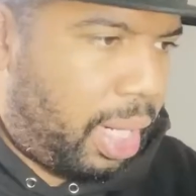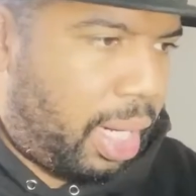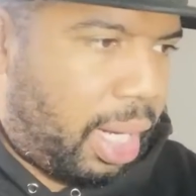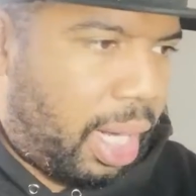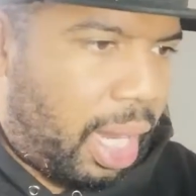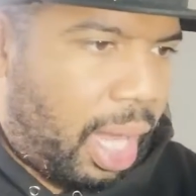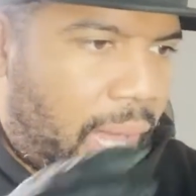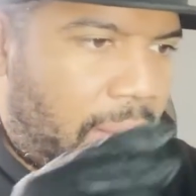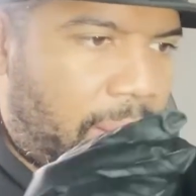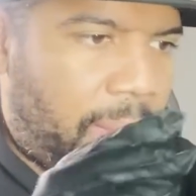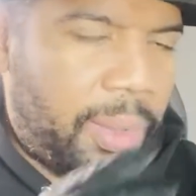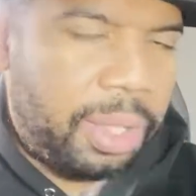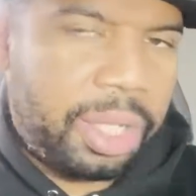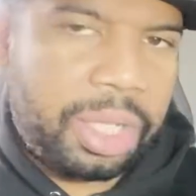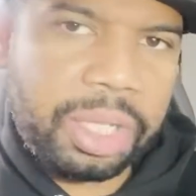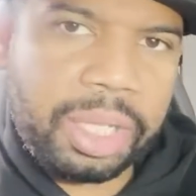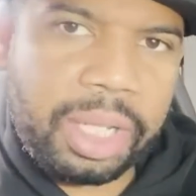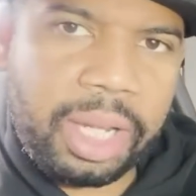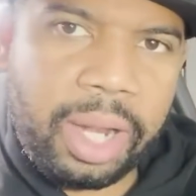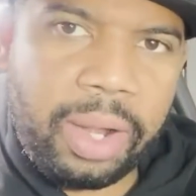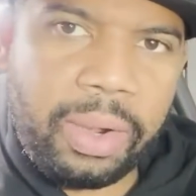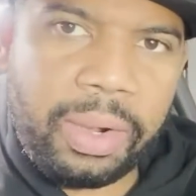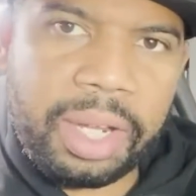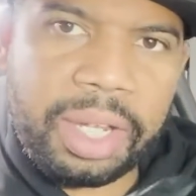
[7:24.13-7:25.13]
and 9, which is
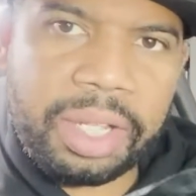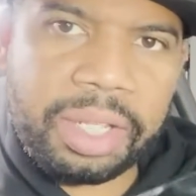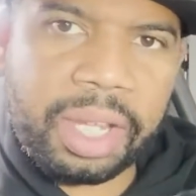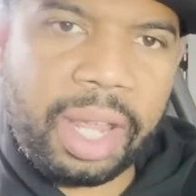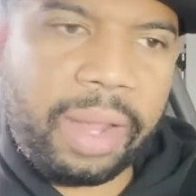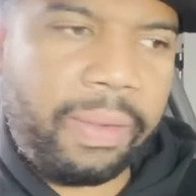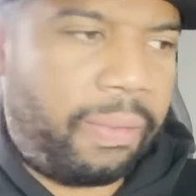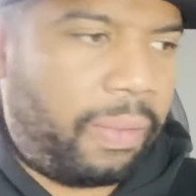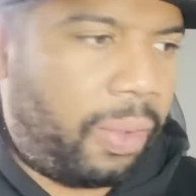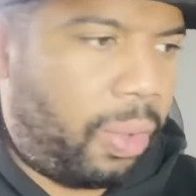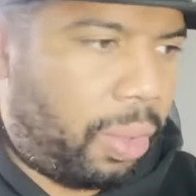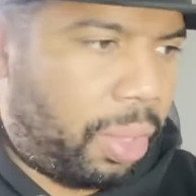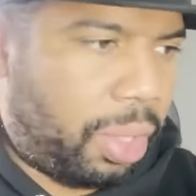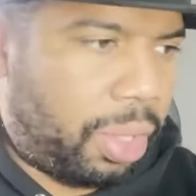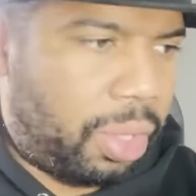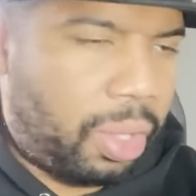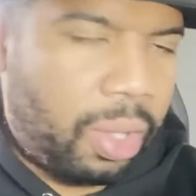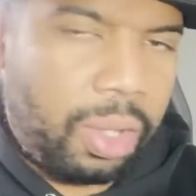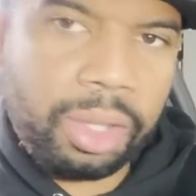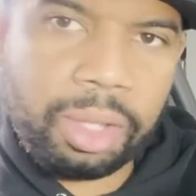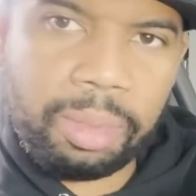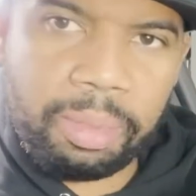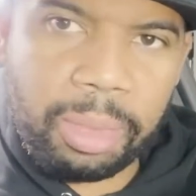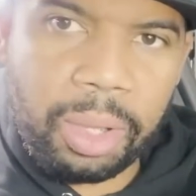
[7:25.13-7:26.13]
the areas I focused
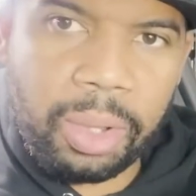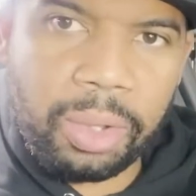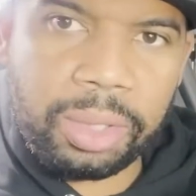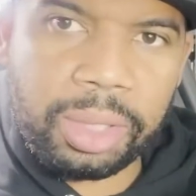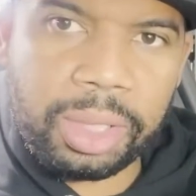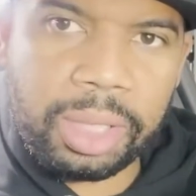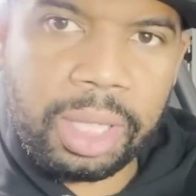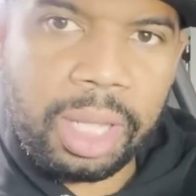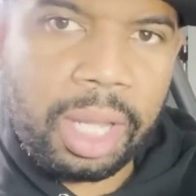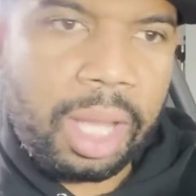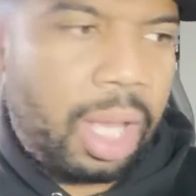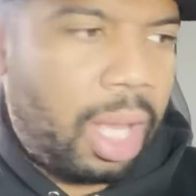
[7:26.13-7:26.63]
on the most,